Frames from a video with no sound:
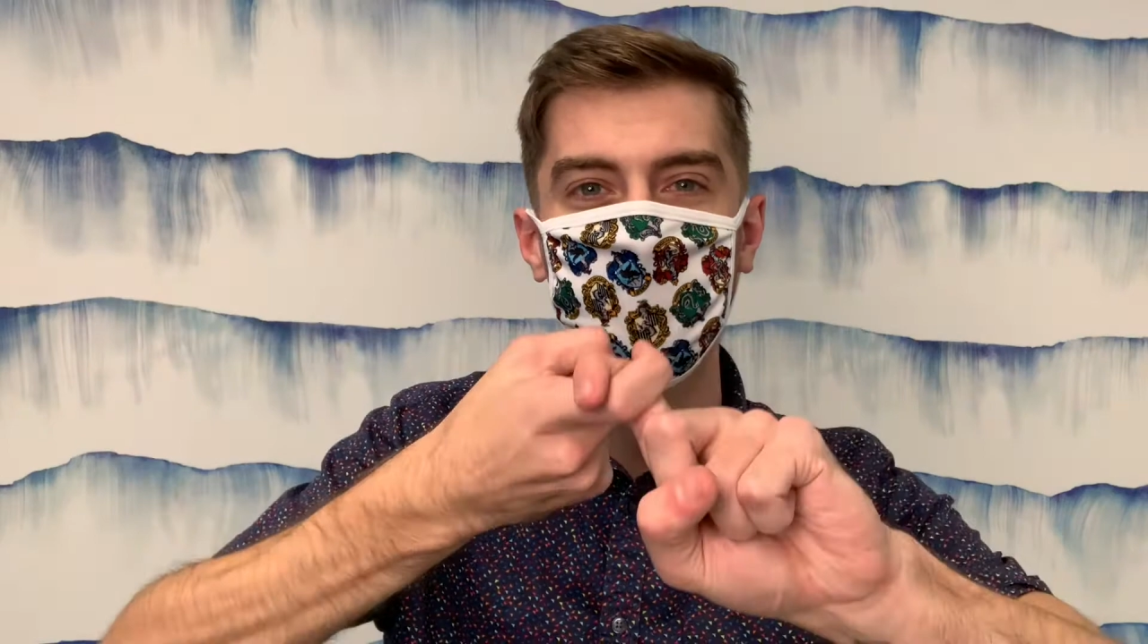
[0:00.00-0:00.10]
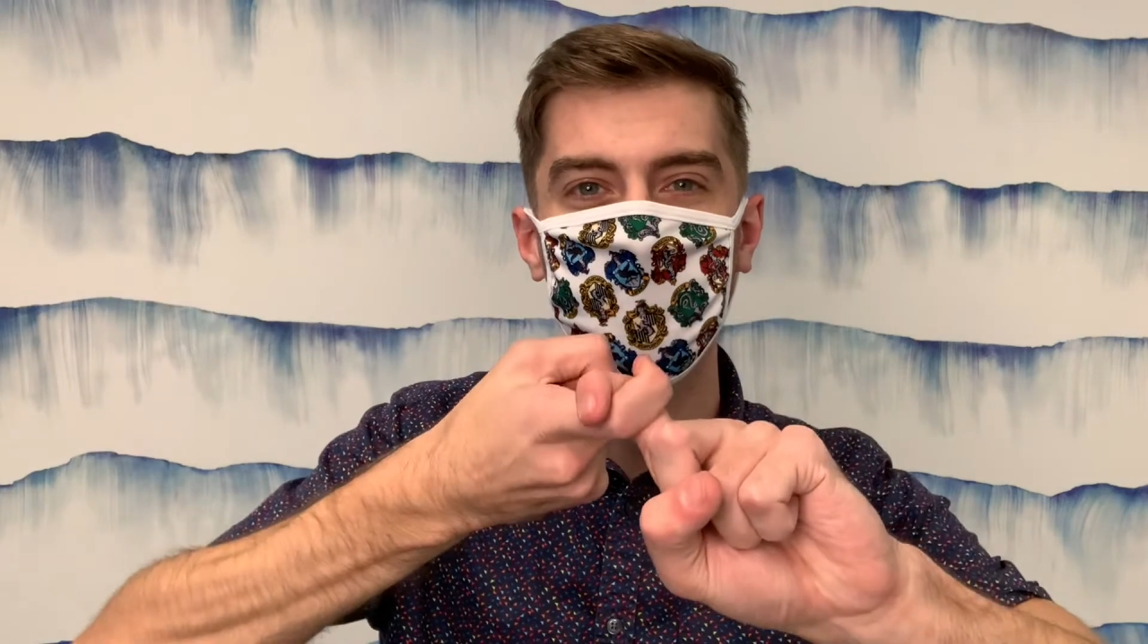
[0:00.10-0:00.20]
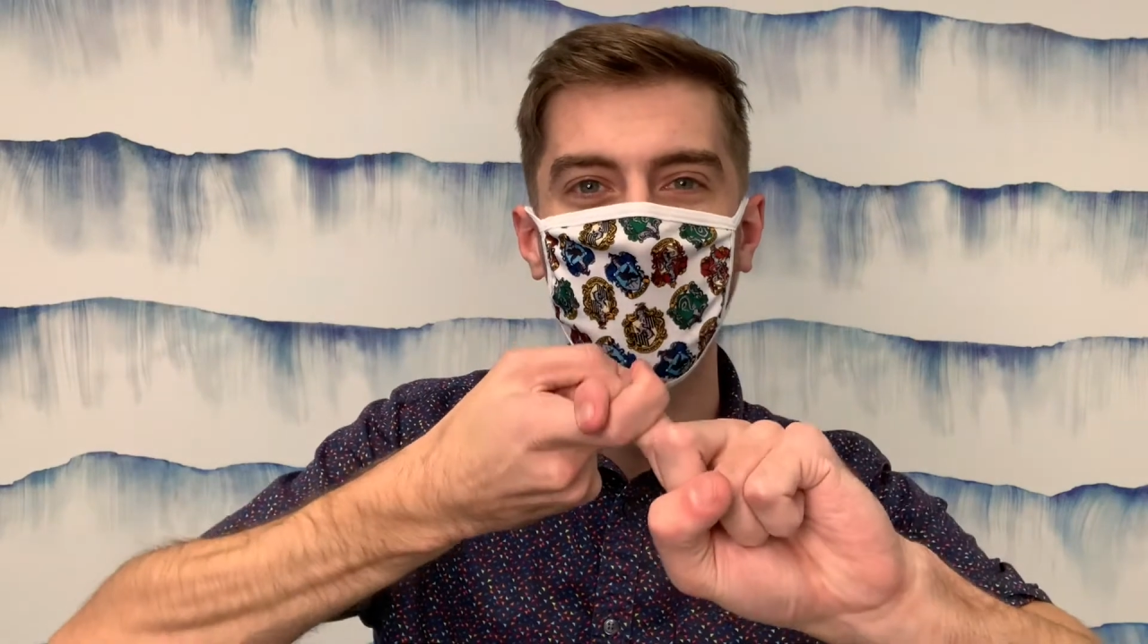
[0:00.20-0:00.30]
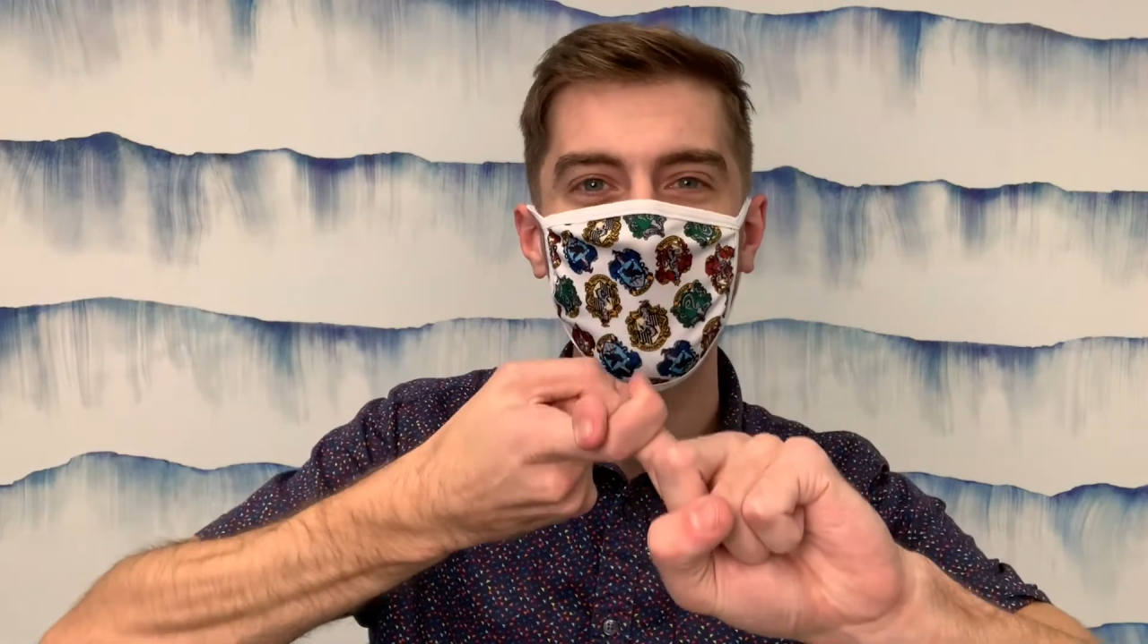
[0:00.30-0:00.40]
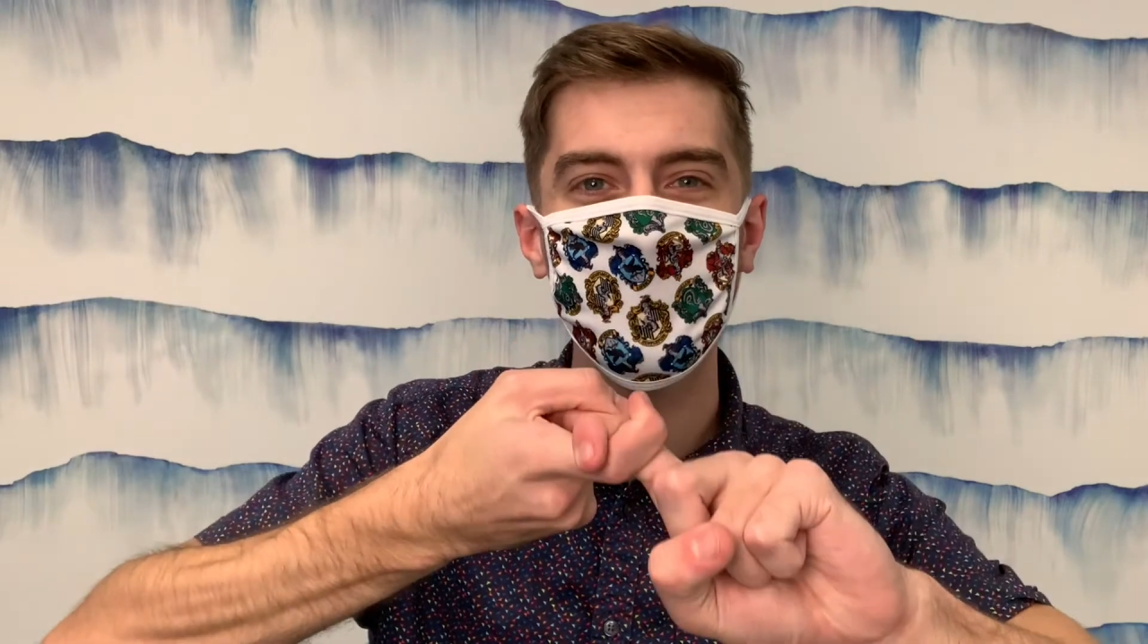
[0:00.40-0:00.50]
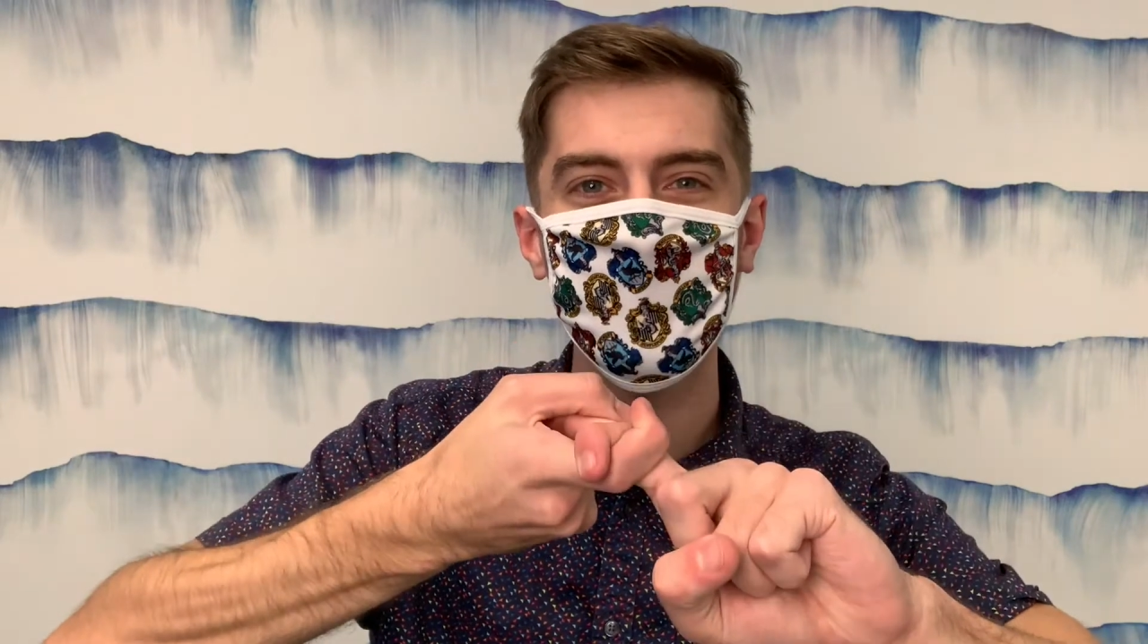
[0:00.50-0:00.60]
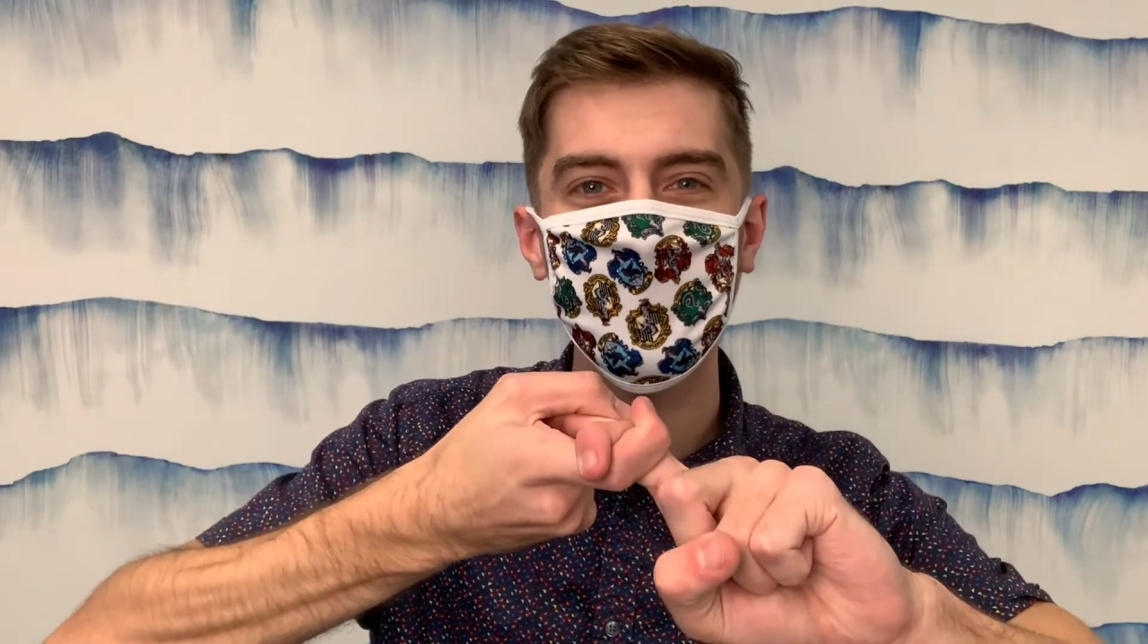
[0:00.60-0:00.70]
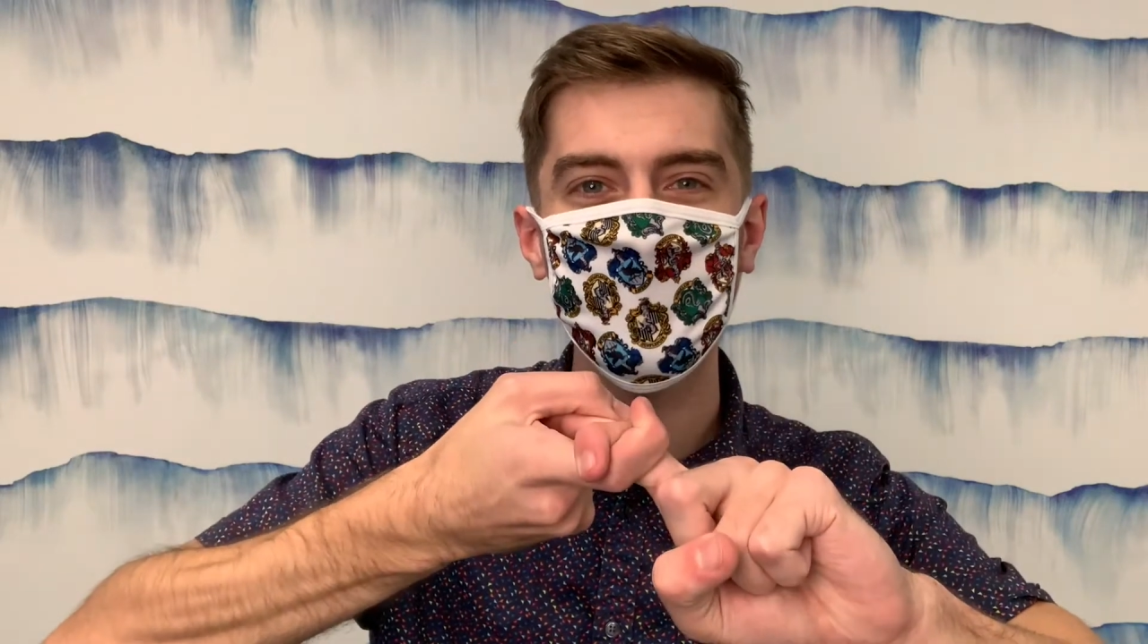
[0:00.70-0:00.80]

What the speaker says: friend in